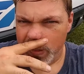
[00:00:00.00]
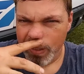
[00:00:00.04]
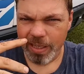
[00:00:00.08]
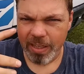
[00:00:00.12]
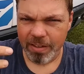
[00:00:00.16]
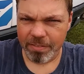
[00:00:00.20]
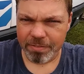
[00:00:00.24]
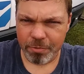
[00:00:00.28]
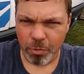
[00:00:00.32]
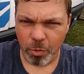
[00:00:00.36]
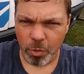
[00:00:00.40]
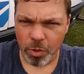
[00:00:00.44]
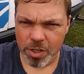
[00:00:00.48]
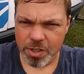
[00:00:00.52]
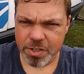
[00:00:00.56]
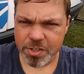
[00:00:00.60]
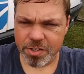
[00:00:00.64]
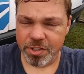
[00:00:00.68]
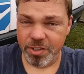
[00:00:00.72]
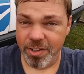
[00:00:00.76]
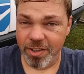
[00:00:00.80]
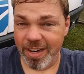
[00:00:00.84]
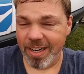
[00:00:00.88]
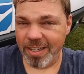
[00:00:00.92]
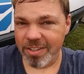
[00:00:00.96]
at
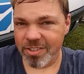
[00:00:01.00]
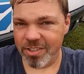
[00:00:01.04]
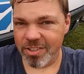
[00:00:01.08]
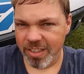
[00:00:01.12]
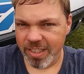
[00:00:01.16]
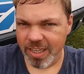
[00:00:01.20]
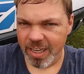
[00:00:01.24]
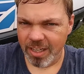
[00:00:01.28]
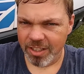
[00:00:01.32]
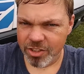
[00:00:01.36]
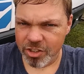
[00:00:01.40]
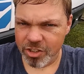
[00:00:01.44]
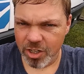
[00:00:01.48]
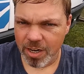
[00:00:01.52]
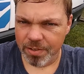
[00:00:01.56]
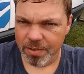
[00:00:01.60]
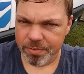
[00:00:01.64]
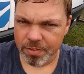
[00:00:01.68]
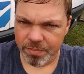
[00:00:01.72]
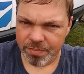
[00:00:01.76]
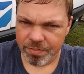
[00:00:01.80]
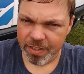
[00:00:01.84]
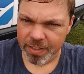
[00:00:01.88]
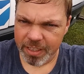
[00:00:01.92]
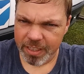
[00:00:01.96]
Forester, actually, I should
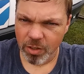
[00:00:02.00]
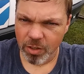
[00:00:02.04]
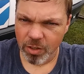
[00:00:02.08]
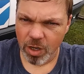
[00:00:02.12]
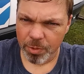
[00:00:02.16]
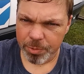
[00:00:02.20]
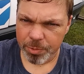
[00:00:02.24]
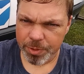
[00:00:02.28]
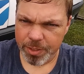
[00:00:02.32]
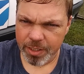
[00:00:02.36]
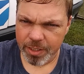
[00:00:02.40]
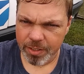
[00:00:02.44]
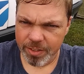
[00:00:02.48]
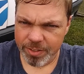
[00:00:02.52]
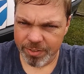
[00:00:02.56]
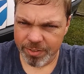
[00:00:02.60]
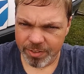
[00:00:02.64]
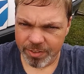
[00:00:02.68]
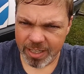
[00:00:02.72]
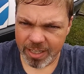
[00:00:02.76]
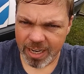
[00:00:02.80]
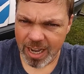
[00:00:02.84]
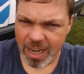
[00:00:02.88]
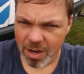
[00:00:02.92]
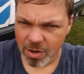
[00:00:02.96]
have a video out there
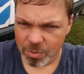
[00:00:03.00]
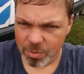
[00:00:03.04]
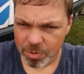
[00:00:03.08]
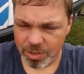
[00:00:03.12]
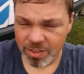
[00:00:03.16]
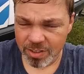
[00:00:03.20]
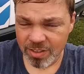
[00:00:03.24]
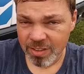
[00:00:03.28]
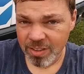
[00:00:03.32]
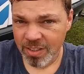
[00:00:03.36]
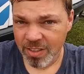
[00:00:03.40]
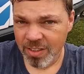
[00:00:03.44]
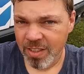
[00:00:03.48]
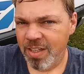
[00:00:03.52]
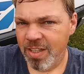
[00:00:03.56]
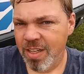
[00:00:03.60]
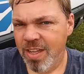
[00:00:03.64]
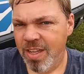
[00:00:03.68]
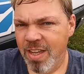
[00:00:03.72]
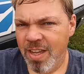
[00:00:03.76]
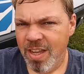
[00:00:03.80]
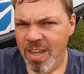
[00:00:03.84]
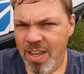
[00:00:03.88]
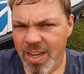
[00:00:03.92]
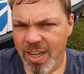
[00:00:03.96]
either now or
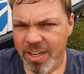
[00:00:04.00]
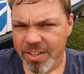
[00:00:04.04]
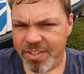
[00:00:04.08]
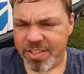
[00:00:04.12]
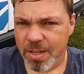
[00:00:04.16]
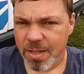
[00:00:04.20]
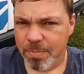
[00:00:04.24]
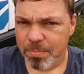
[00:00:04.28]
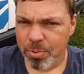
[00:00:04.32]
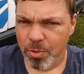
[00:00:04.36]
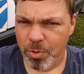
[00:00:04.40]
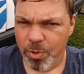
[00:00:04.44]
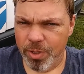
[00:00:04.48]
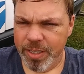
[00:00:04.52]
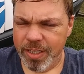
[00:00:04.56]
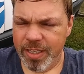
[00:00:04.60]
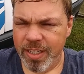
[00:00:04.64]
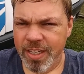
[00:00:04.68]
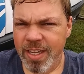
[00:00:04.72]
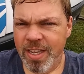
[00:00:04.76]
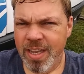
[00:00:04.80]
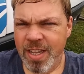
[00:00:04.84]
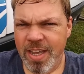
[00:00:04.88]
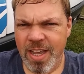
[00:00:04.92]
at some point,